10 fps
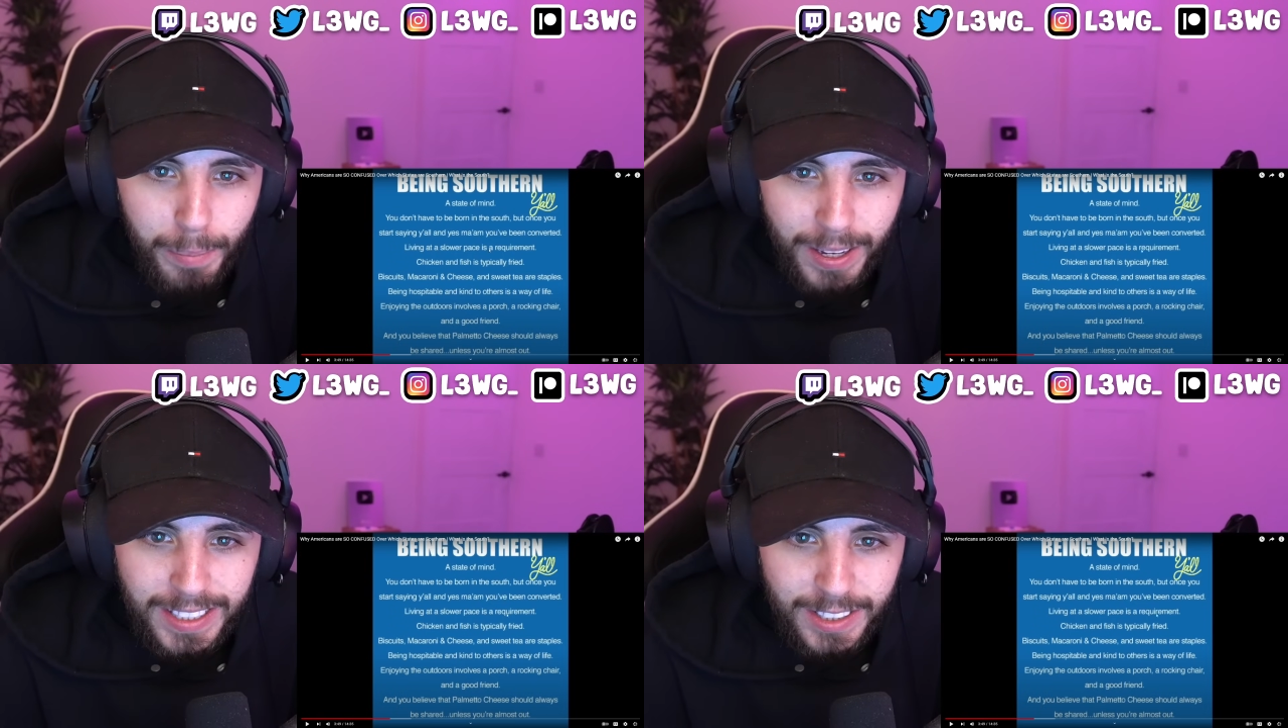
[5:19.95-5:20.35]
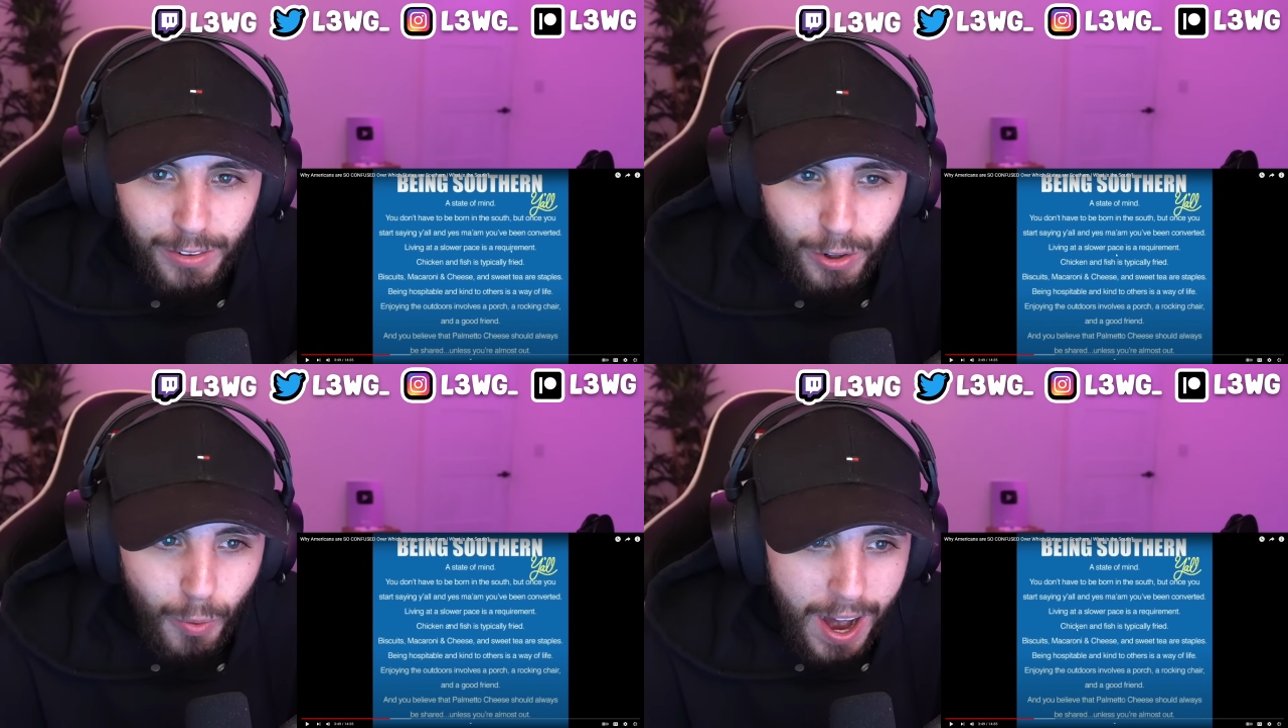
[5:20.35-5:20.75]
place is
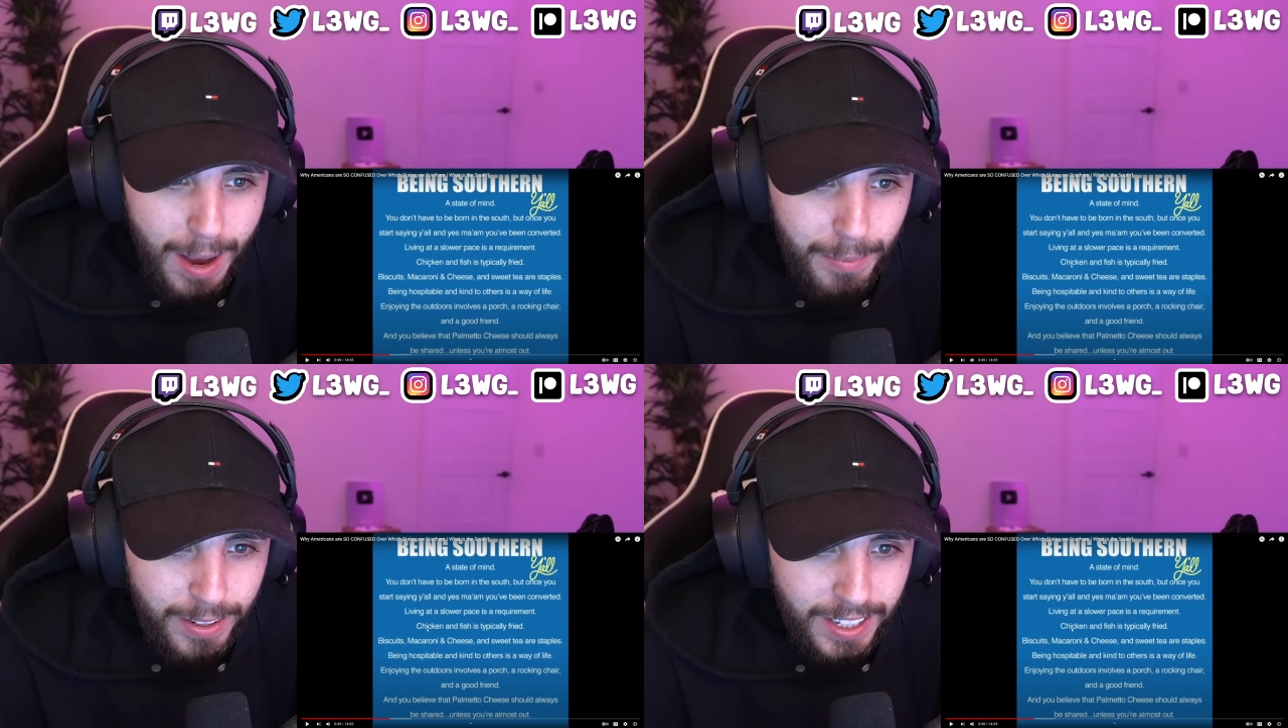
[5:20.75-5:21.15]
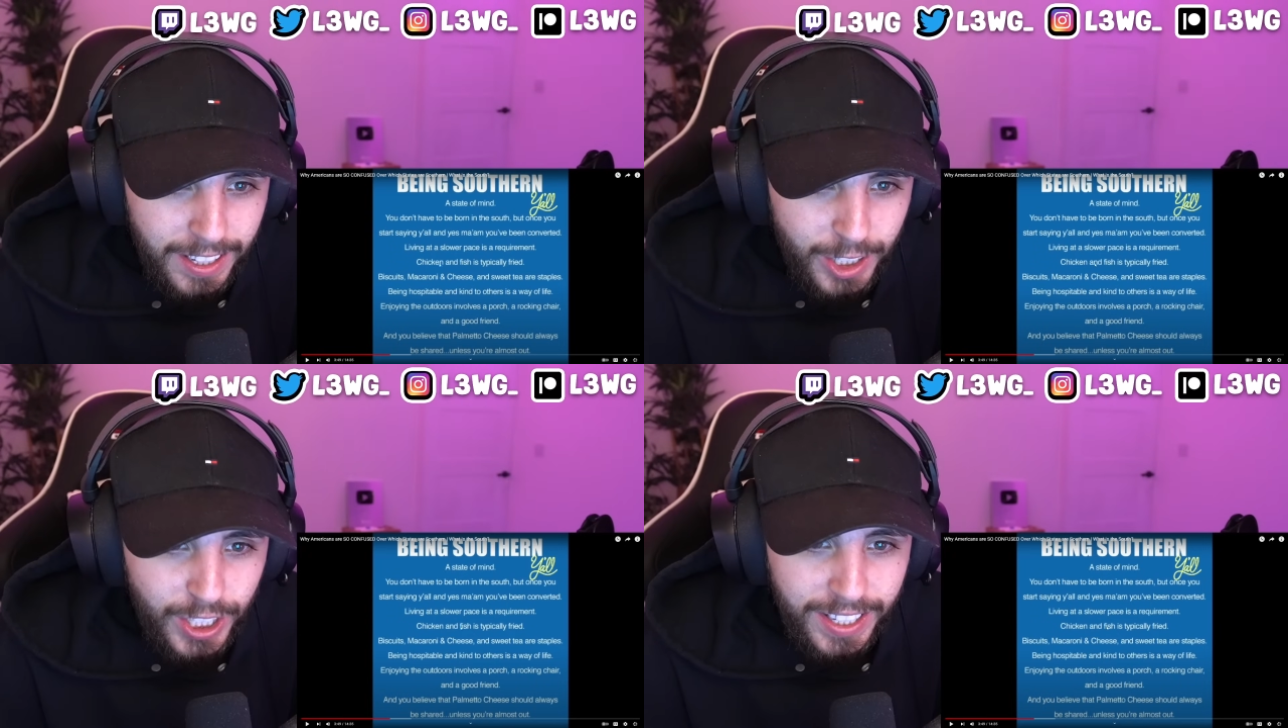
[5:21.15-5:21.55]
a requirement.
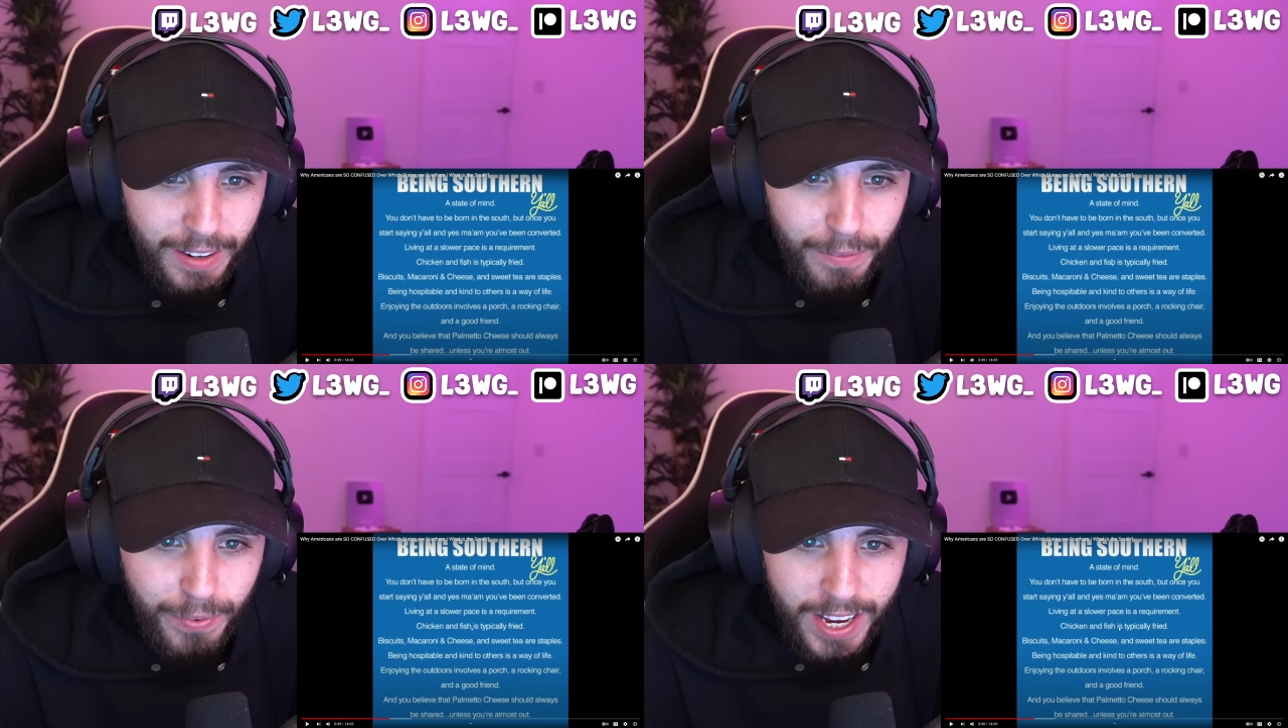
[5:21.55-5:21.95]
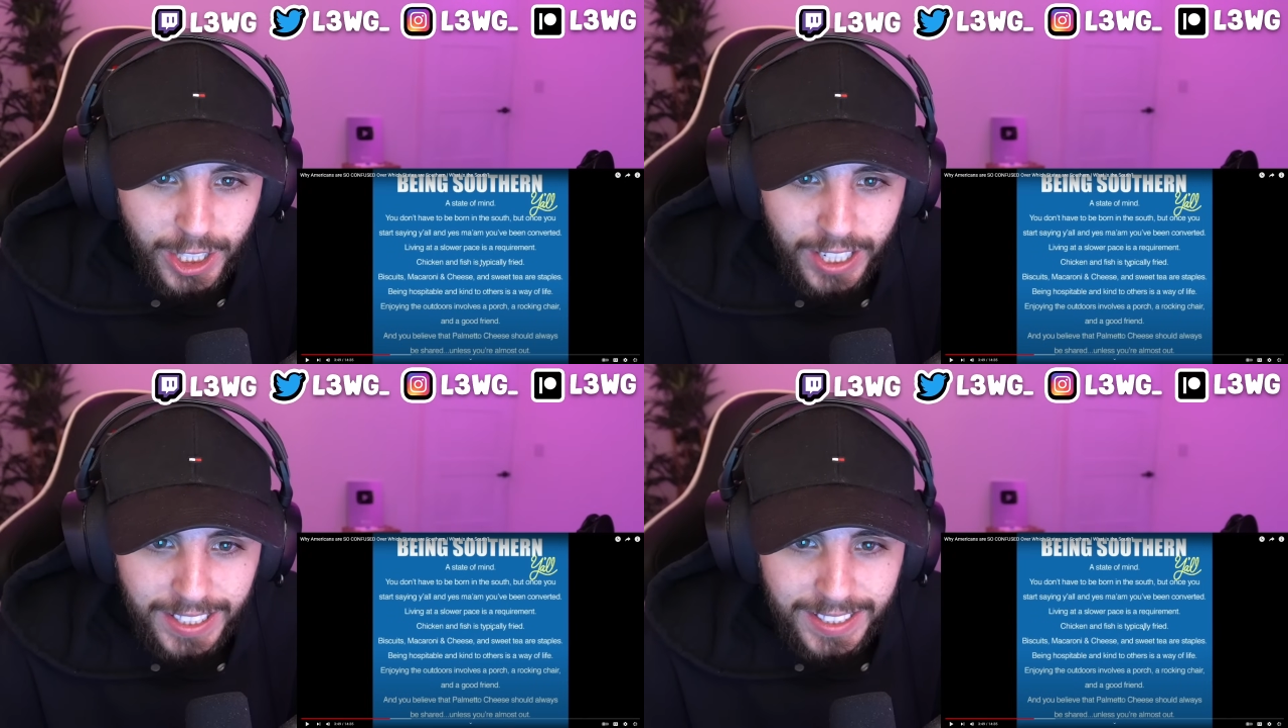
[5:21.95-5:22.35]
Chicken and
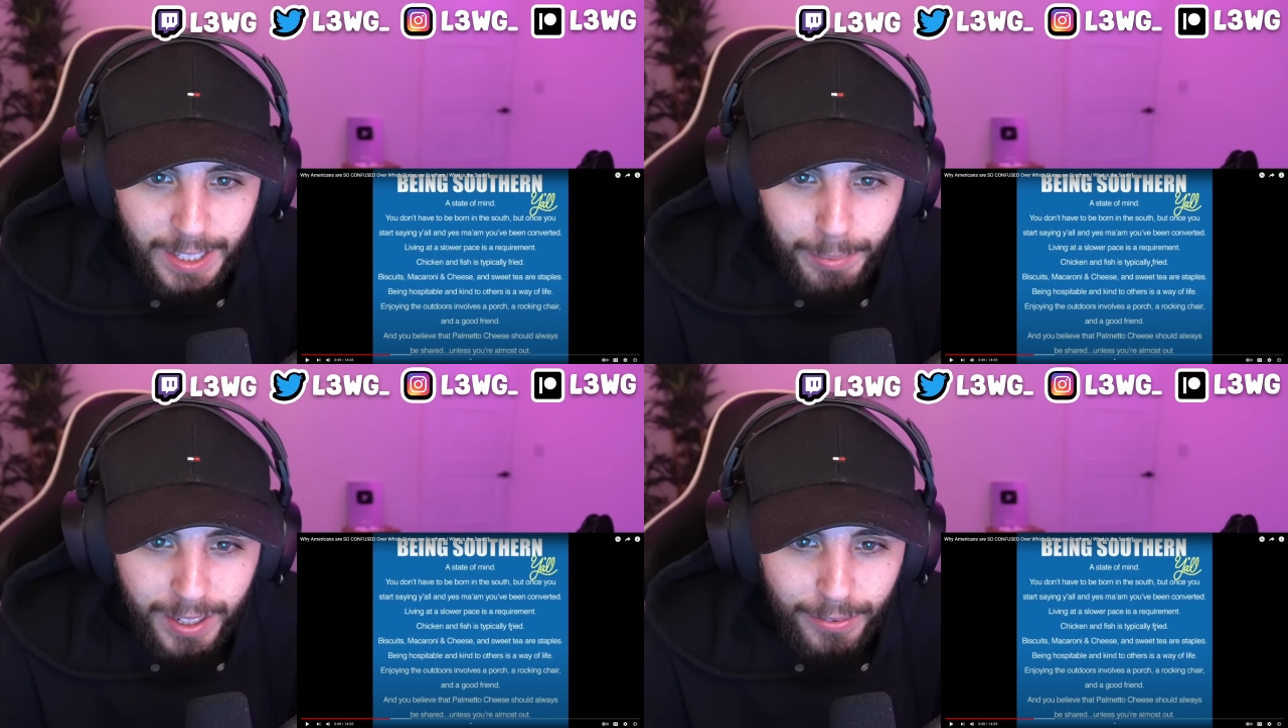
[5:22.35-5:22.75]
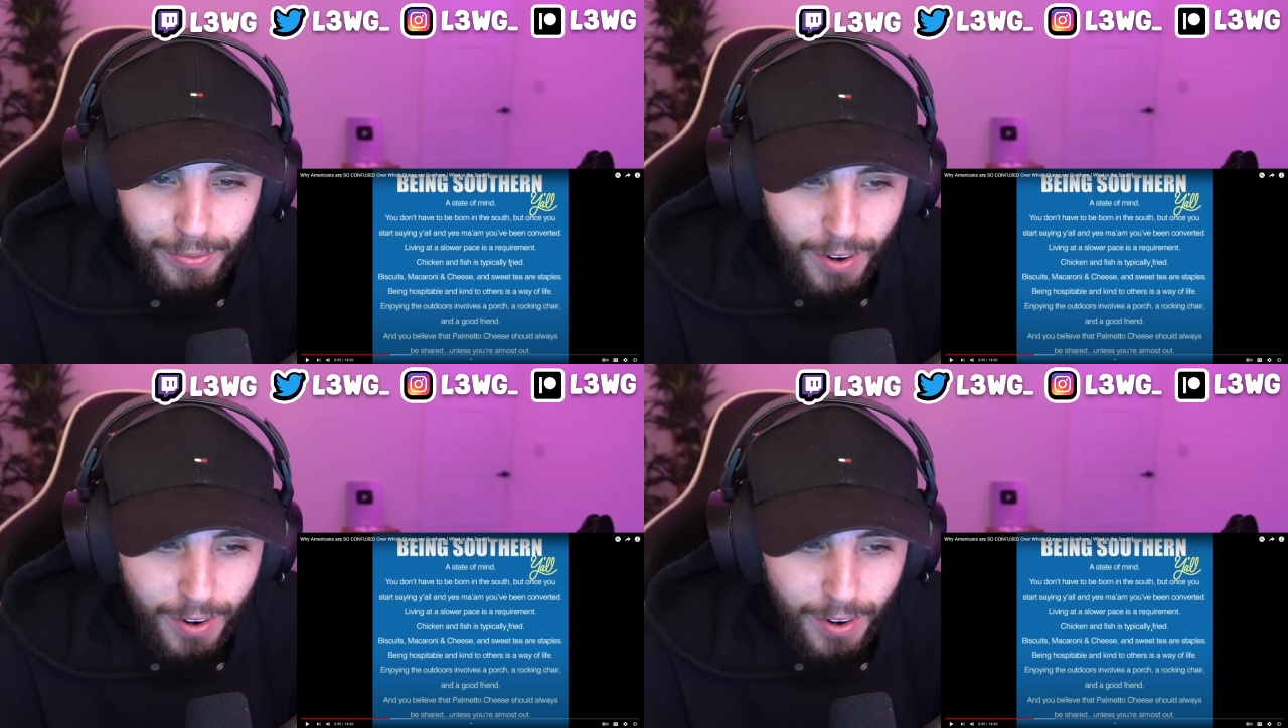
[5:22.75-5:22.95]
fish is typically